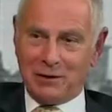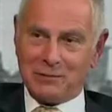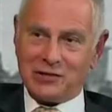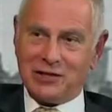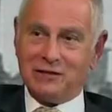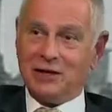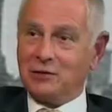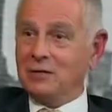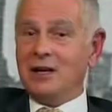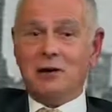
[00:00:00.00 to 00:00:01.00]
members in the
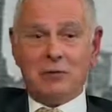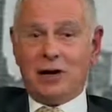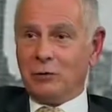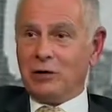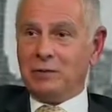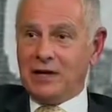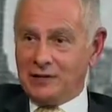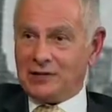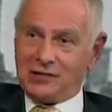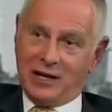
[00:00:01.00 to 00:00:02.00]
vehicle might want to be
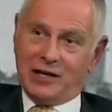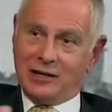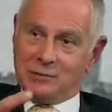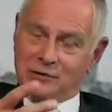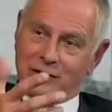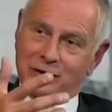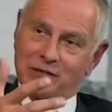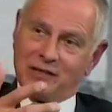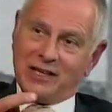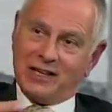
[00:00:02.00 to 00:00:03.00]
entertaining
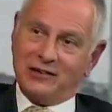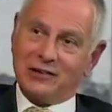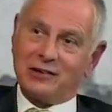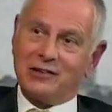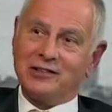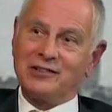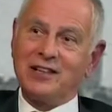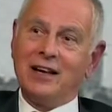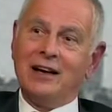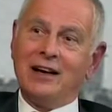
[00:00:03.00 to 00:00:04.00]
themselves as they go across.
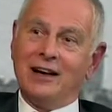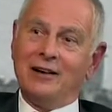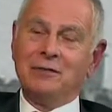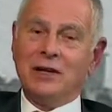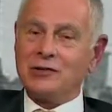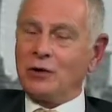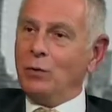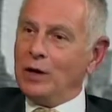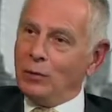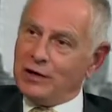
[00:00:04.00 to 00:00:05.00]
So
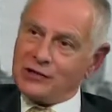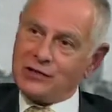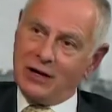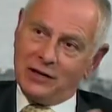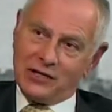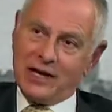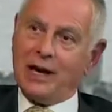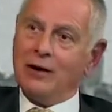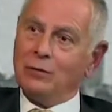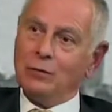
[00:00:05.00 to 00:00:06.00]
we're starting
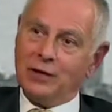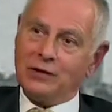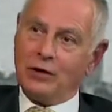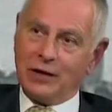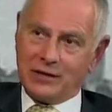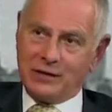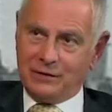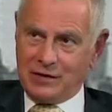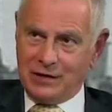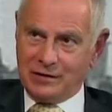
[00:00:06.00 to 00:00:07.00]
out with
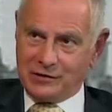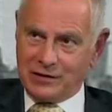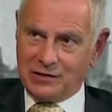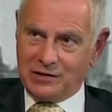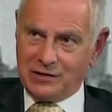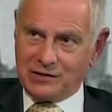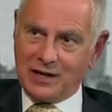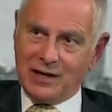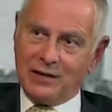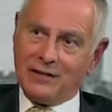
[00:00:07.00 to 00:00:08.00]
connectivity in the cities.
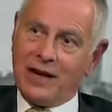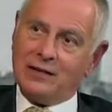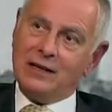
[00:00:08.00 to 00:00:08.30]
That